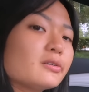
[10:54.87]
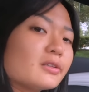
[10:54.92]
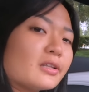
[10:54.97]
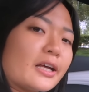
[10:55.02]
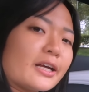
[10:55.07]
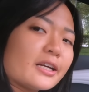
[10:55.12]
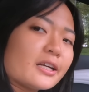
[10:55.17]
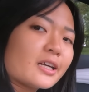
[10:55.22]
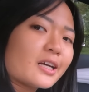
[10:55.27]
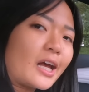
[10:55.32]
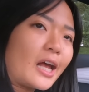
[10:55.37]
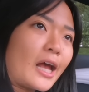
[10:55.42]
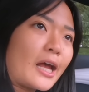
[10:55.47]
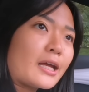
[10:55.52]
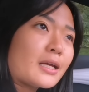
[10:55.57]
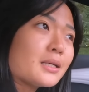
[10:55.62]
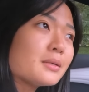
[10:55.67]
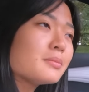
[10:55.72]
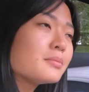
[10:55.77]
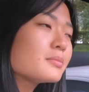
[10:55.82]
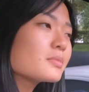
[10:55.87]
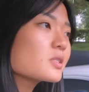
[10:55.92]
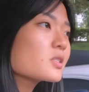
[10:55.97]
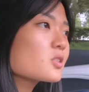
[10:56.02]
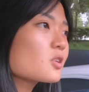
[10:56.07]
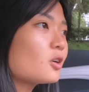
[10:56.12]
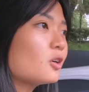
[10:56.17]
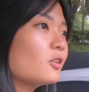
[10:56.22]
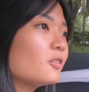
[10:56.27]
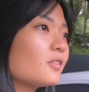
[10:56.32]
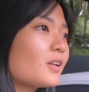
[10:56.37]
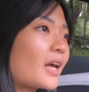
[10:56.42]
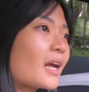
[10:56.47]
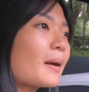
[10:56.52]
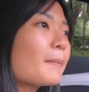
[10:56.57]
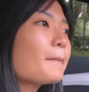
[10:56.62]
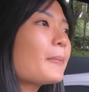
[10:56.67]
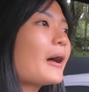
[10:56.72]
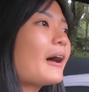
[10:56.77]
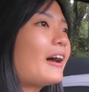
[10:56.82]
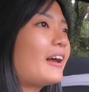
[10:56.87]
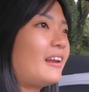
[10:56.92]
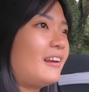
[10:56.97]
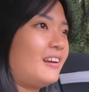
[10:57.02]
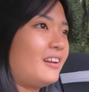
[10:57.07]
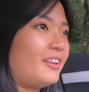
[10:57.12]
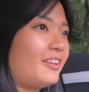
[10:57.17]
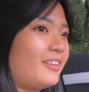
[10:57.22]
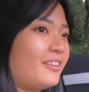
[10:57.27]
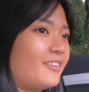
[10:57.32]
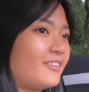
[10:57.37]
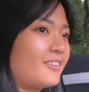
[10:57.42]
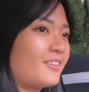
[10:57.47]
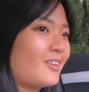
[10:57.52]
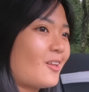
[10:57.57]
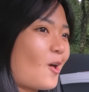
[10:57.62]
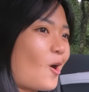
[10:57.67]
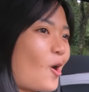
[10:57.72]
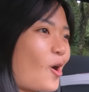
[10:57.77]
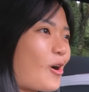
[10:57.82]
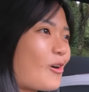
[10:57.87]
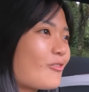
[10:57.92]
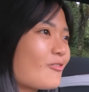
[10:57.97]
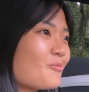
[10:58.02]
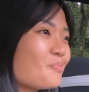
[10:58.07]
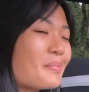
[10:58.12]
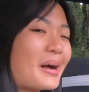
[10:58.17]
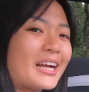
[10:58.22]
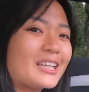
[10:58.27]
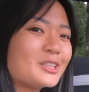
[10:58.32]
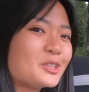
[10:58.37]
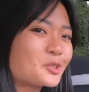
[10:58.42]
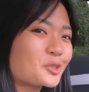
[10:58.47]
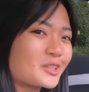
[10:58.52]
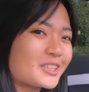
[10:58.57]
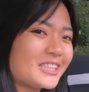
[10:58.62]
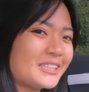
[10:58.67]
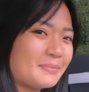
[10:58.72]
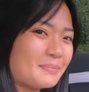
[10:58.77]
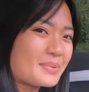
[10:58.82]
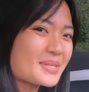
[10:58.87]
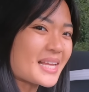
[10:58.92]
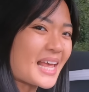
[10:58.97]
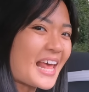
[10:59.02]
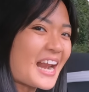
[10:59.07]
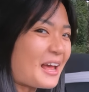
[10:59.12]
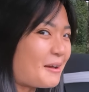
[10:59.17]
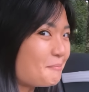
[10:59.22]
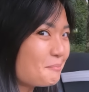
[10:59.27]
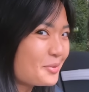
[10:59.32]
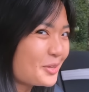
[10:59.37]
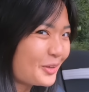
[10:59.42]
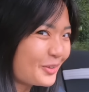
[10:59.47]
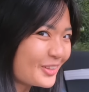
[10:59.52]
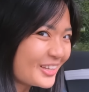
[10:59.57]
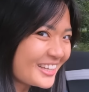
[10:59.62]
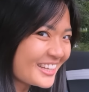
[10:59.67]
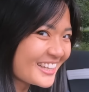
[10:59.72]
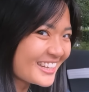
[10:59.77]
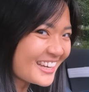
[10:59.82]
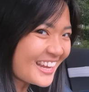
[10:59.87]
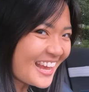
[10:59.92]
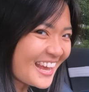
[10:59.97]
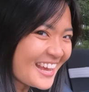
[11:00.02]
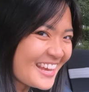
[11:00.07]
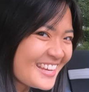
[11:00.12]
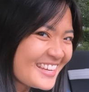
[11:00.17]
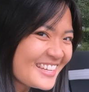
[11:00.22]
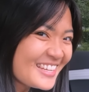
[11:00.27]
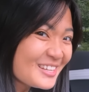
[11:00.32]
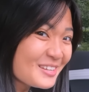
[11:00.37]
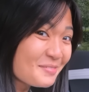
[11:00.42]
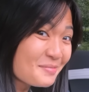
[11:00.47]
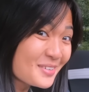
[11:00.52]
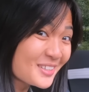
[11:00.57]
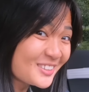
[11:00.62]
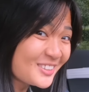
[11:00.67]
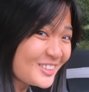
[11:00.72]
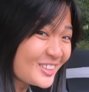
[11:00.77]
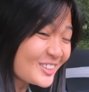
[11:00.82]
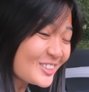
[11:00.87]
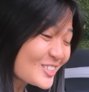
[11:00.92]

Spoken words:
like I'm sort of like a pilot of my dreams and I'm building it. Hey, build your